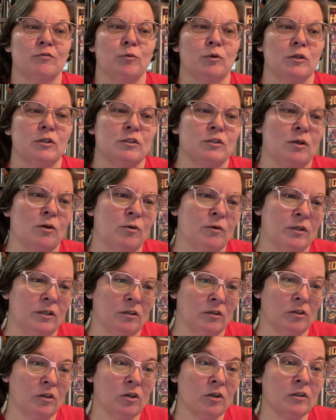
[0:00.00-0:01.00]
zone and
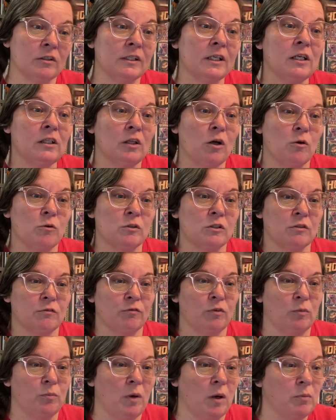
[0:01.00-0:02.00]
are currently closed
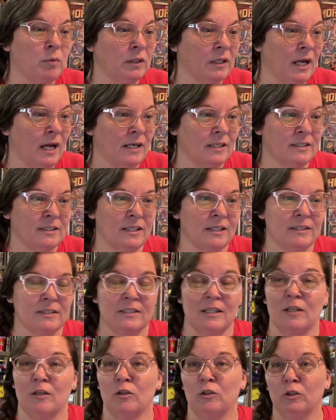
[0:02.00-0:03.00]
for public access,
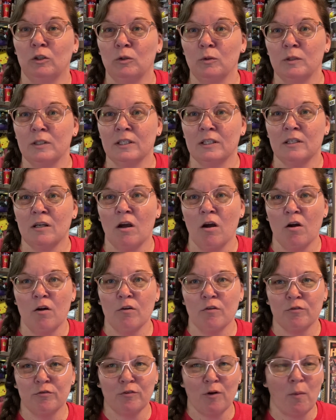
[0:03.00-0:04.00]
including
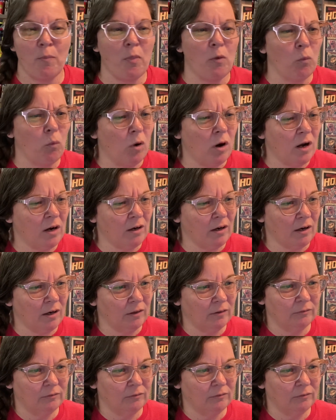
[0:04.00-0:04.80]
from the water.